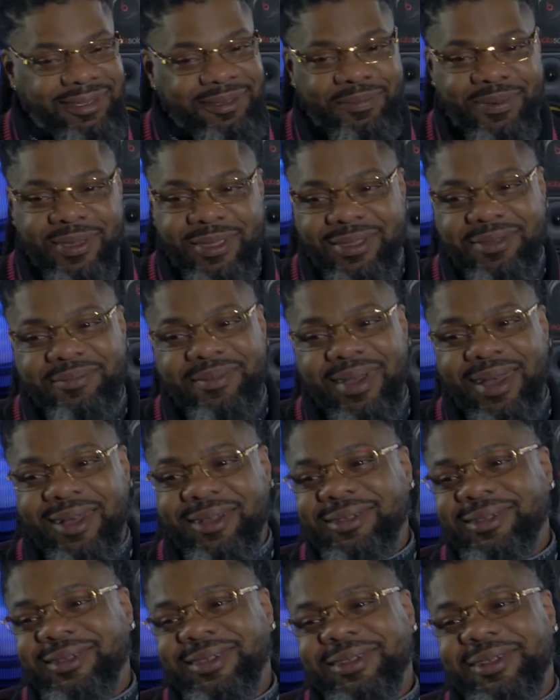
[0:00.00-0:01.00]
you picked them
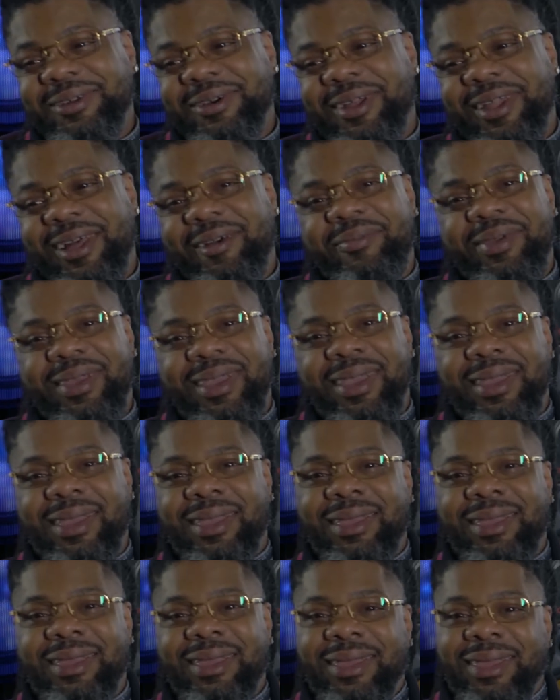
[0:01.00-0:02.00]
out. You know what I
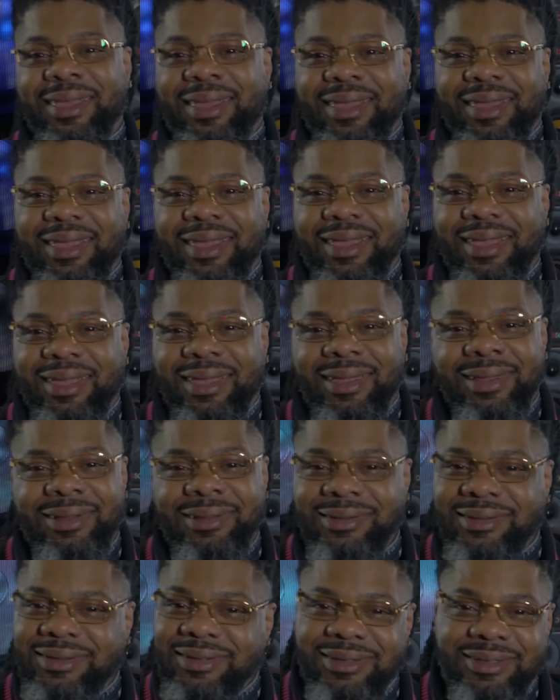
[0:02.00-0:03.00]
mean?
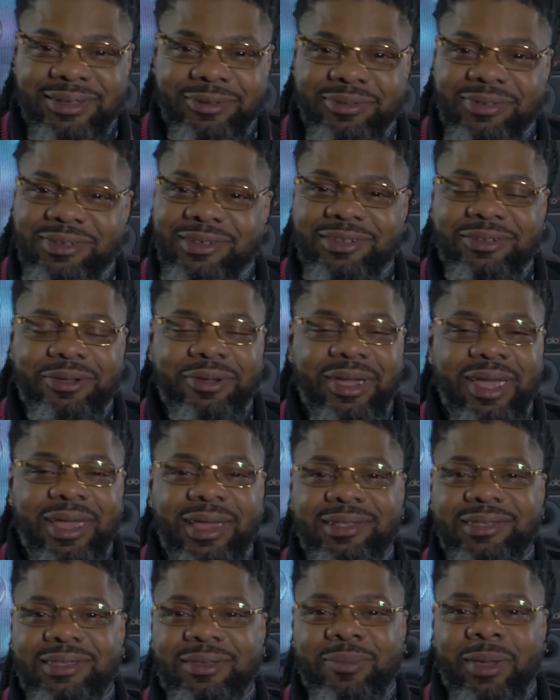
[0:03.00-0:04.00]
And it, it was just
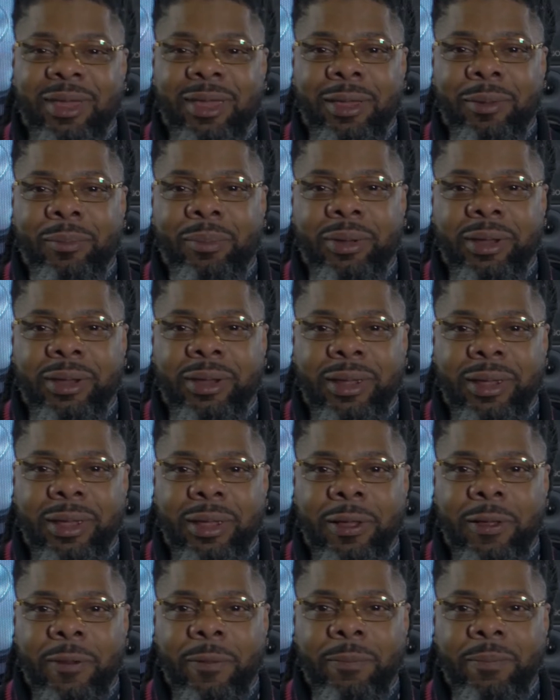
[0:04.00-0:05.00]
crazy, man. But
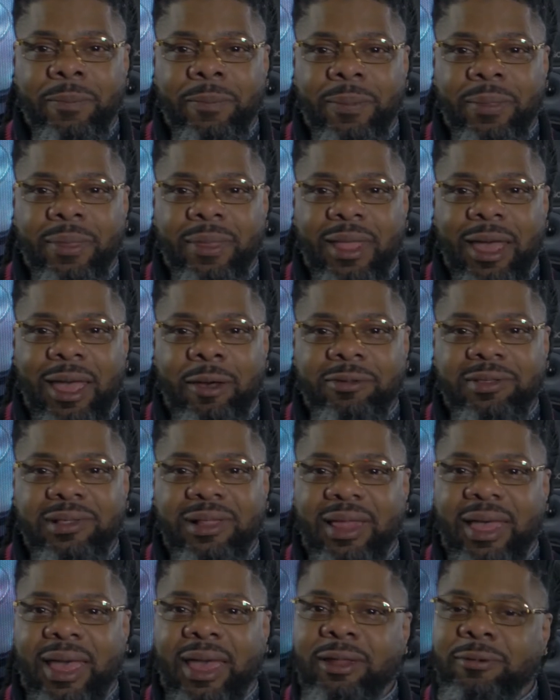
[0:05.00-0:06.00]
um, I was
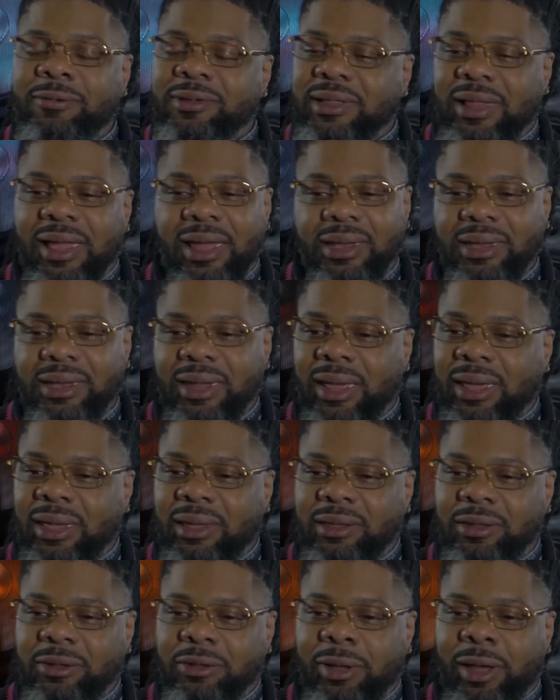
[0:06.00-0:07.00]
glad it was like that.
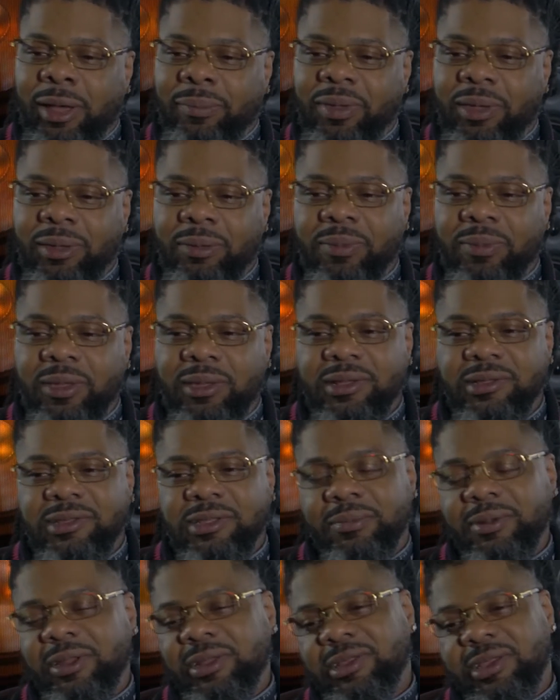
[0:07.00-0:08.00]
You know what I mean? Because
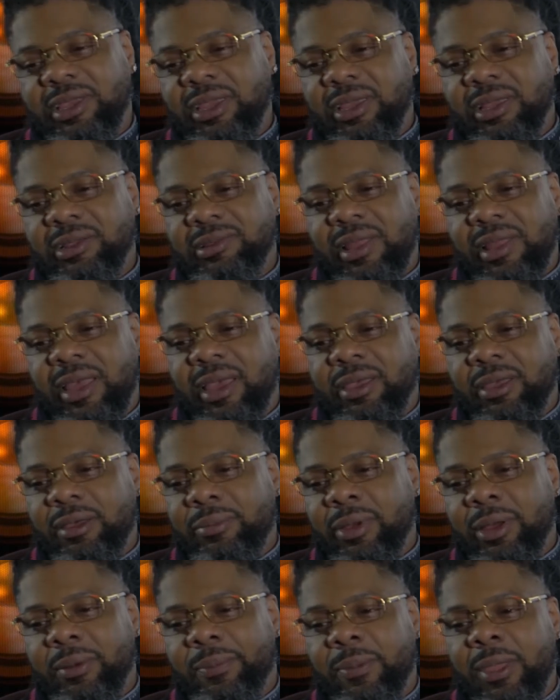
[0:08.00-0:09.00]
some of these kids that
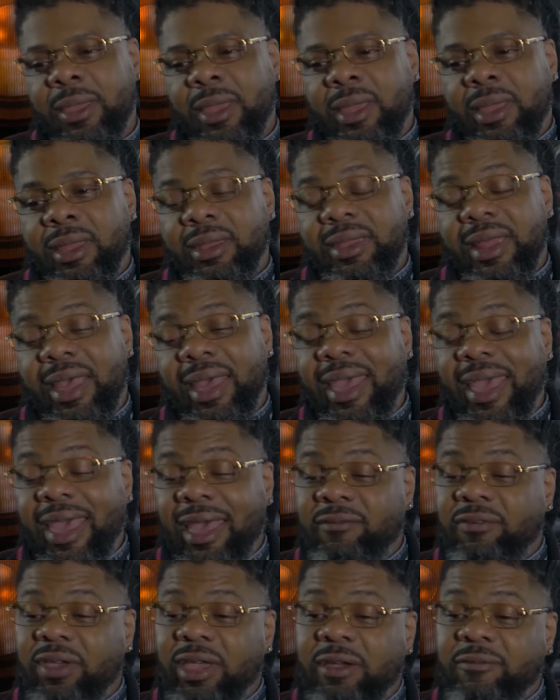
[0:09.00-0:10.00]
come up that
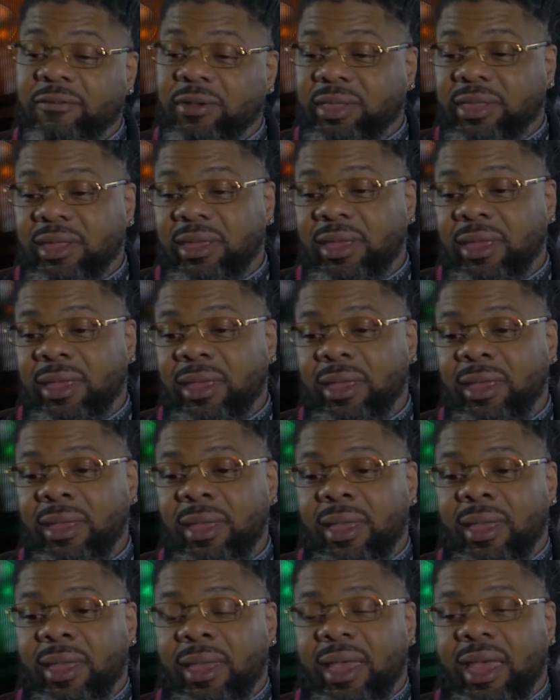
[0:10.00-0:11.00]
have everything
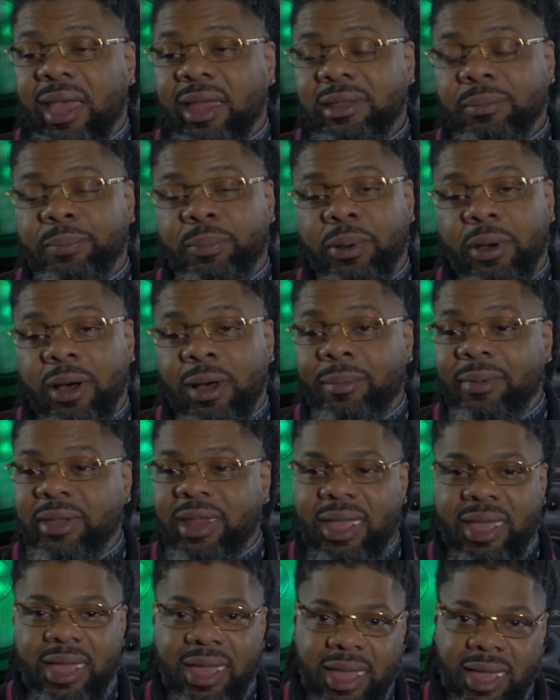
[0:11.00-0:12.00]
at the palm of
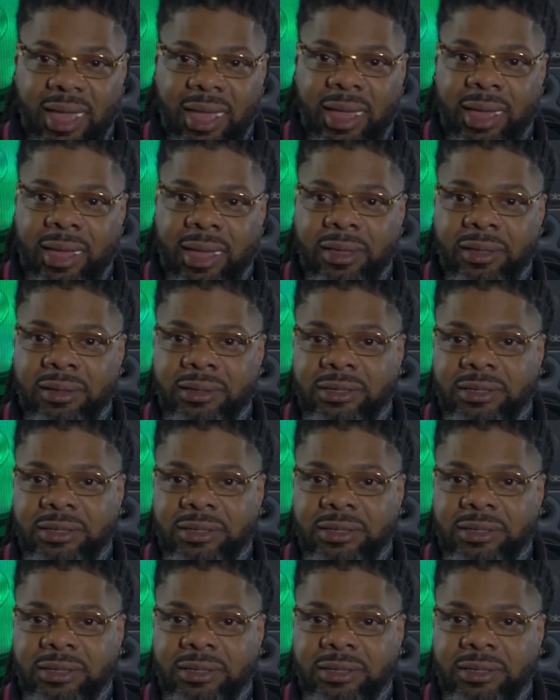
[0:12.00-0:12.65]
their hand,